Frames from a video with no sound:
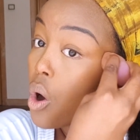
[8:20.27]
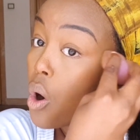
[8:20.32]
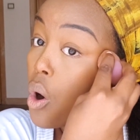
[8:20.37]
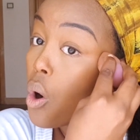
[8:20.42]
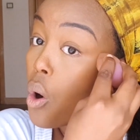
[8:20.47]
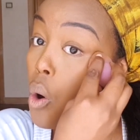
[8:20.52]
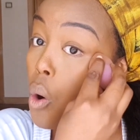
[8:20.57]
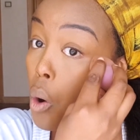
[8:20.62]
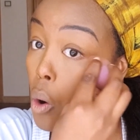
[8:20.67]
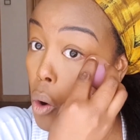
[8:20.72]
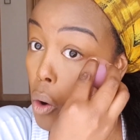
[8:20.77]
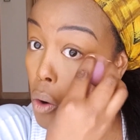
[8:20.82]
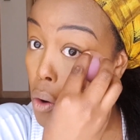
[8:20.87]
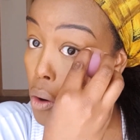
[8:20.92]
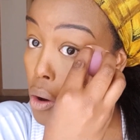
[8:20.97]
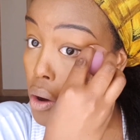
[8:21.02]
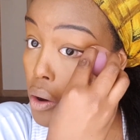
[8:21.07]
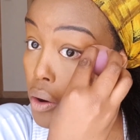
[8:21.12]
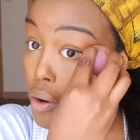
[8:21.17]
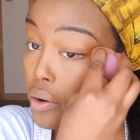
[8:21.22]

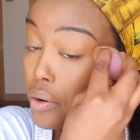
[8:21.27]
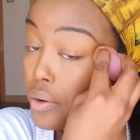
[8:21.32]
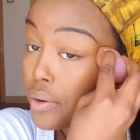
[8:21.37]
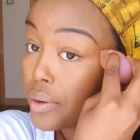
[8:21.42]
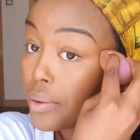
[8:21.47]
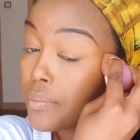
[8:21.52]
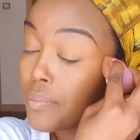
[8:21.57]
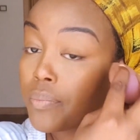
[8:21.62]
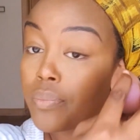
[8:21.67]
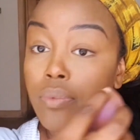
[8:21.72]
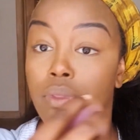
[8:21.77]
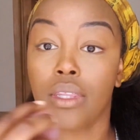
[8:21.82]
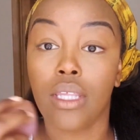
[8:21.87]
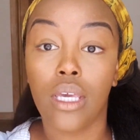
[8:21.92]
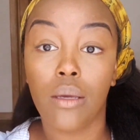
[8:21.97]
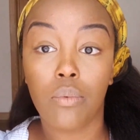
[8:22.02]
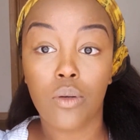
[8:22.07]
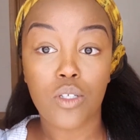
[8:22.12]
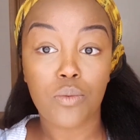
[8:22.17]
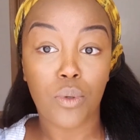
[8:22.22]
or
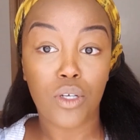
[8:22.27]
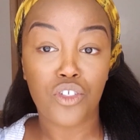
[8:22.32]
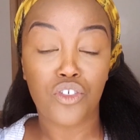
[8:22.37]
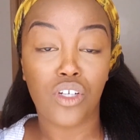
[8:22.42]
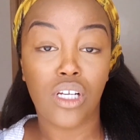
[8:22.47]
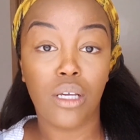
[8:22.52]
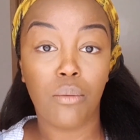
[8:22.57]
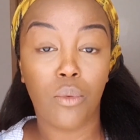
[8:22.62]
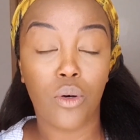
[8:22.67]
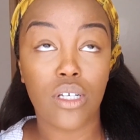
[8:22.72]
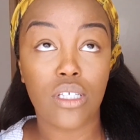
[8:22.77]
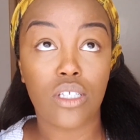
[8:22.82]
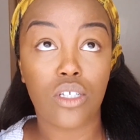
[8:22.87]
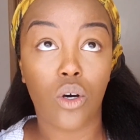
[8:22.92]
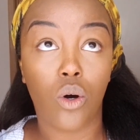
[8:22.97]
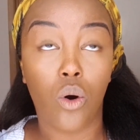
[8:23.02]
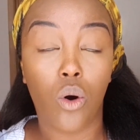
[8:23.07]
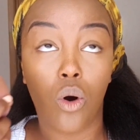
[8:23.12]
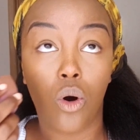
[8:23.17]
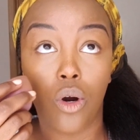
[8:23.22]
keep your sponge really moist,
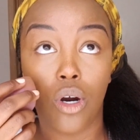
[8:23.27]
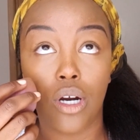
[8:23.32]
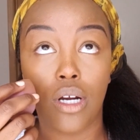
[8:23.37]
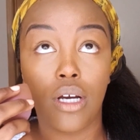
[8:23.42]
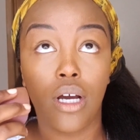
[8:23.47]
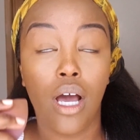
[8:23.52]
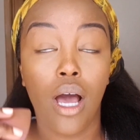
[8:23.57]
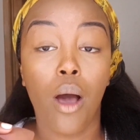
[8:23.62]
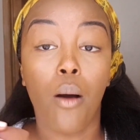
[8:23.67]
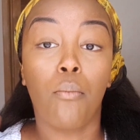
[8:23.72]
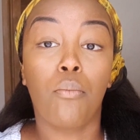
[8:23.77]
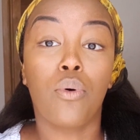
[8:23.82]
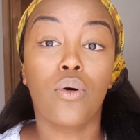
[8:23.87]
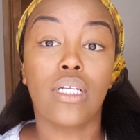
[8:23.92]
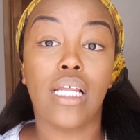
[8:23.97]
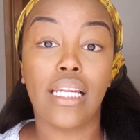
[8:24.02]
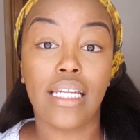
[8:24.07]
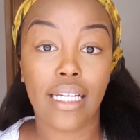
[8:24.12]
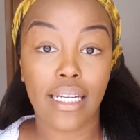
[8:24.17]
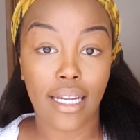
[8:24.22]
or put
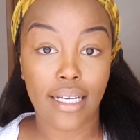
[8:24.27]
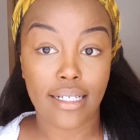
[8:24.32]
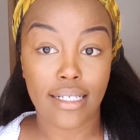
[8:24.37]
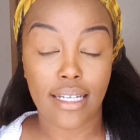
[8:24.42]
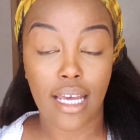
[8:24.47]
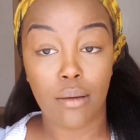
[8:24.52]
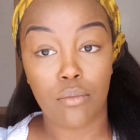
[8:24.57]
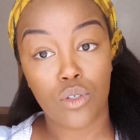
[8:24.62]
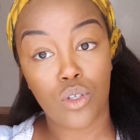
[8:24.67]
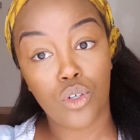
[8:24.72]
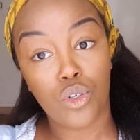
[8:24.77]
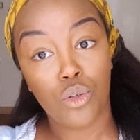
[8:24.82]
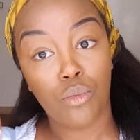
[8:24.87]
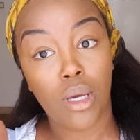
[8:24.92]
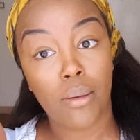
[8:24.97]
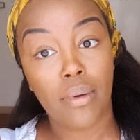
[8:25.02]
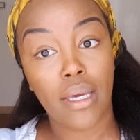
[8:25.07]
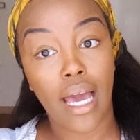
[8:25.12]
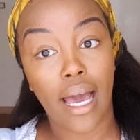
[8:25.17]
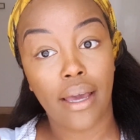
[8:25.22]
a little at a time. So do
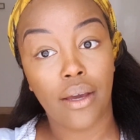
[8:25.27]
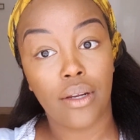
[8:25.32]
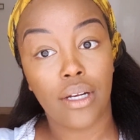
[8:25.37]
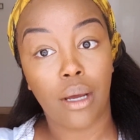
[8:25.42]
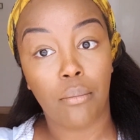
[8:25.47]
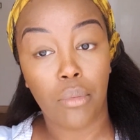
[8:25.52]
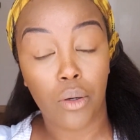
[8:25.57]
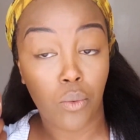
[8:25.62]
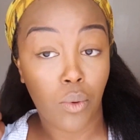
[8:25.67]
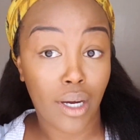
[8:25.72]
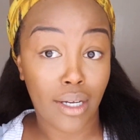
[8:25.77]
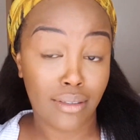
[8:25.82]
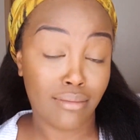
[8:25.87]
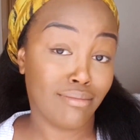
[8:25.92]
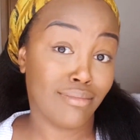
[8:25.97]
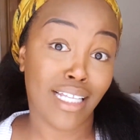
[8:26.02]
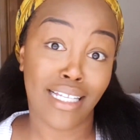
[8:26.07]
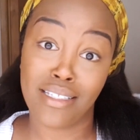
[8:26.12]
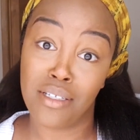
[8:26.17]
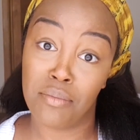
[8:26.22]
maybe eye number 1.
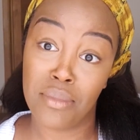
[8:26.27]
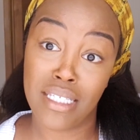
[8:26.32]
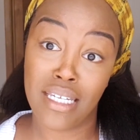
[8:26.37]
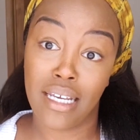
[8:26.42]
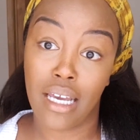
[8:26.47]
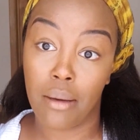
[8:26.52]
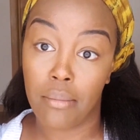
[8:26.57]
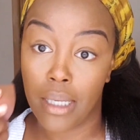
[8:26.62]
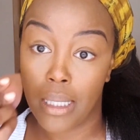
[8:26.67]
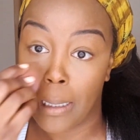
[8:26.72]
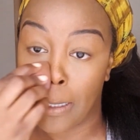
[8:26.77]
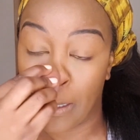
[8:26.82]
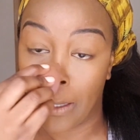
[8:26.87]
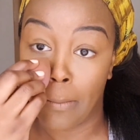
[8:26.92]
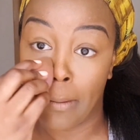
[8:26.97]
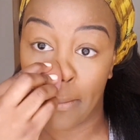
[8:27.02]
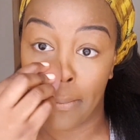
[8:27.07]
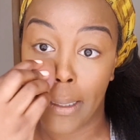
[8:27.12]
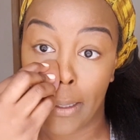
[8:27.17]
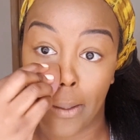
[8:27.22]
That's a mistake I made. So
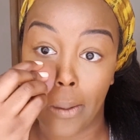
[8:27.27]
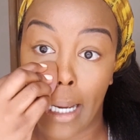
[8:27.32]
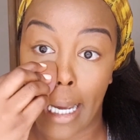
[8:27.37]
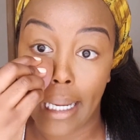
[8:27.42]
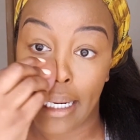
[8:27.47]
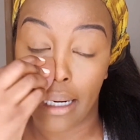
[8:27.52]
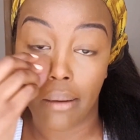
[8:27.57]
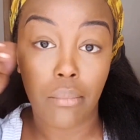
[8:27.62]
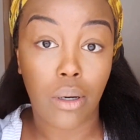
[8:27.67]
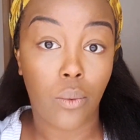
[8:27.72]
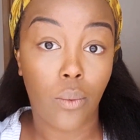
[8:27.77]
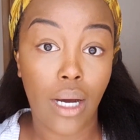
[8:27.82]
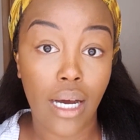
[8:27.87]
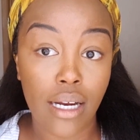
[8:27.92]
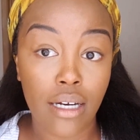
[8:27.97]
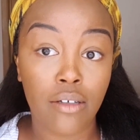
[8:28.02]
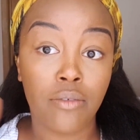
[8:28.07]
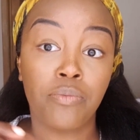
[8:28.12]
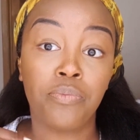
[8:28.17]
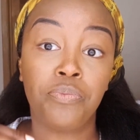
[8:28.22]
maybe do eye number 1,